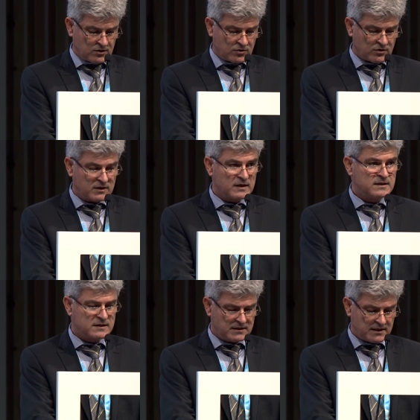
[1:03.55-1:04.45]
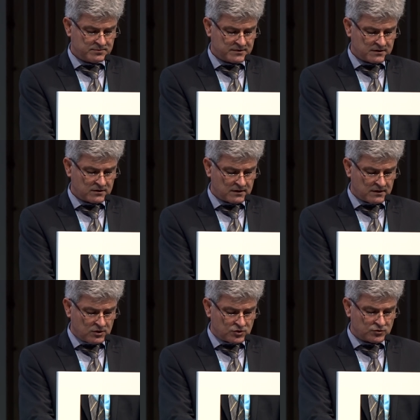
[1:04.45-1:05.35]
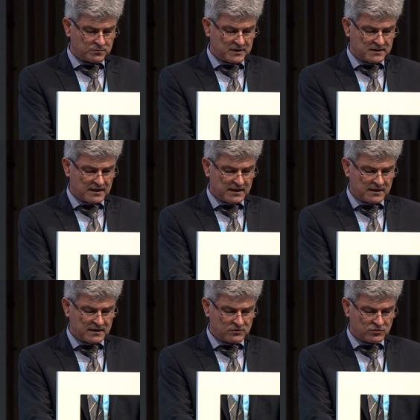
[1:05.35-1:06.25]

Concrete steps should be taken